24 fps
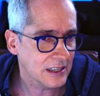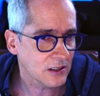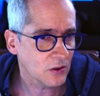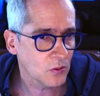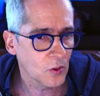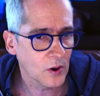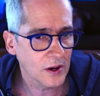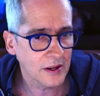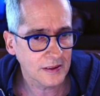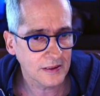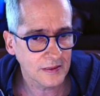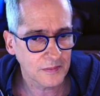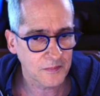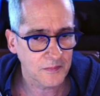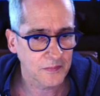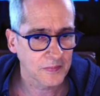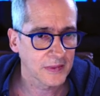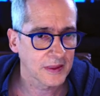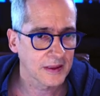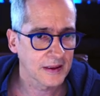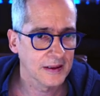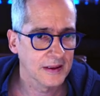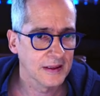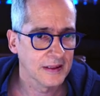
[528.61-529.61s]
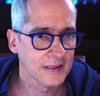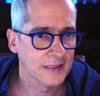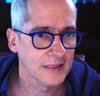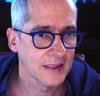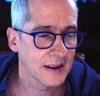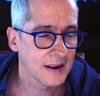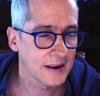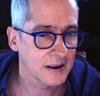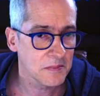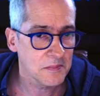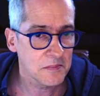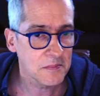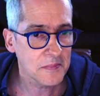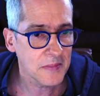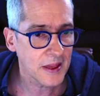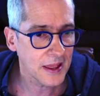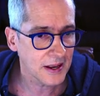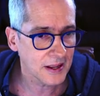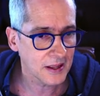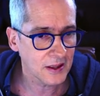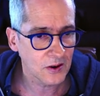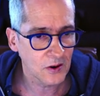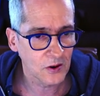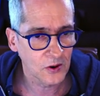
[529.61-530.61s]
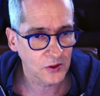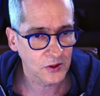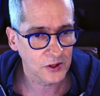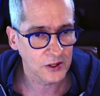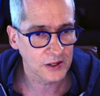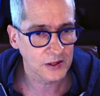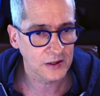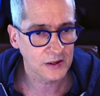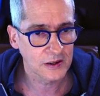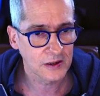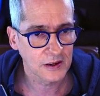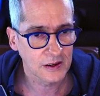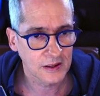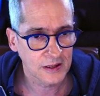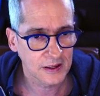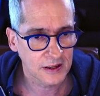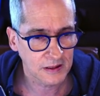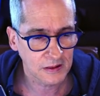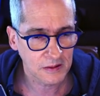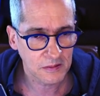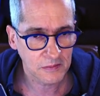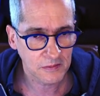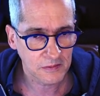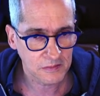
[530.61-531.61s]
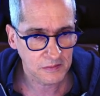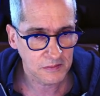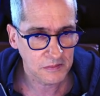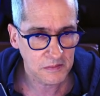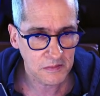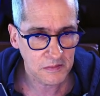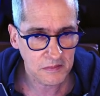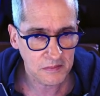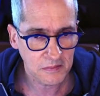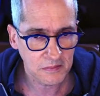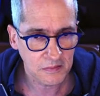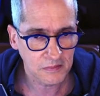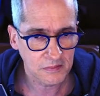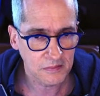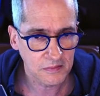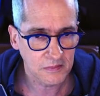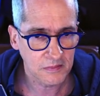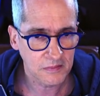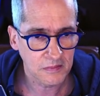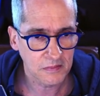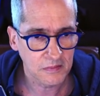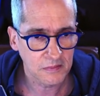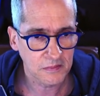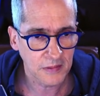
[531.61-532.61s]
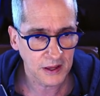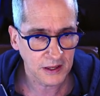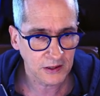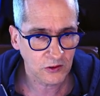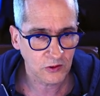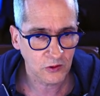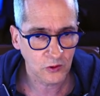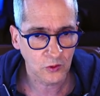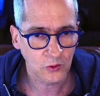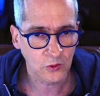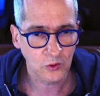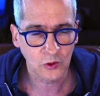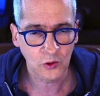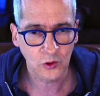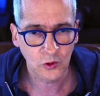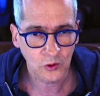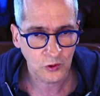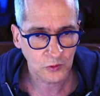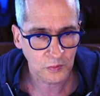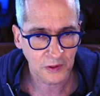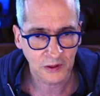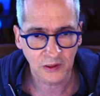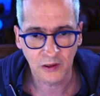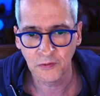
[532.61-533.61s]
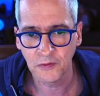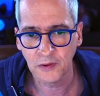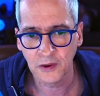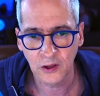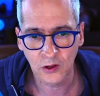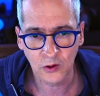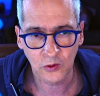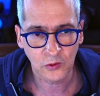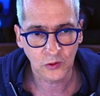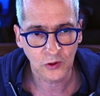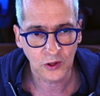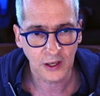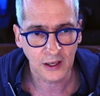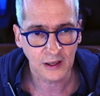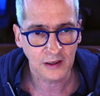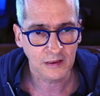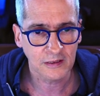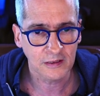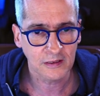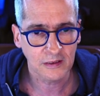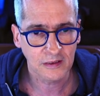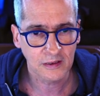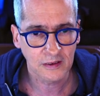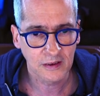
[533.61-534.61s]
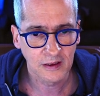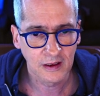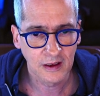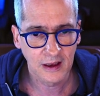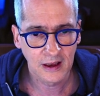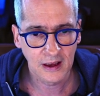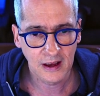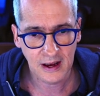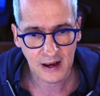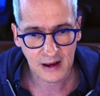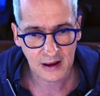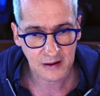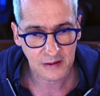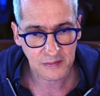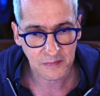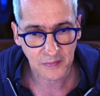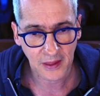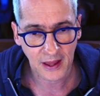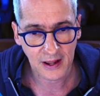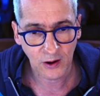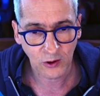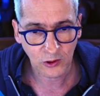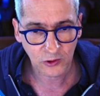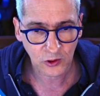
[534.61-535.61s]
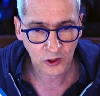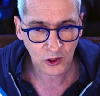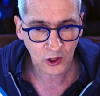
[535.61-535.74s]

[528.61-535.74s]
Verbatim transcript: this one, there are many others that may suit your specific use case. Uh, and also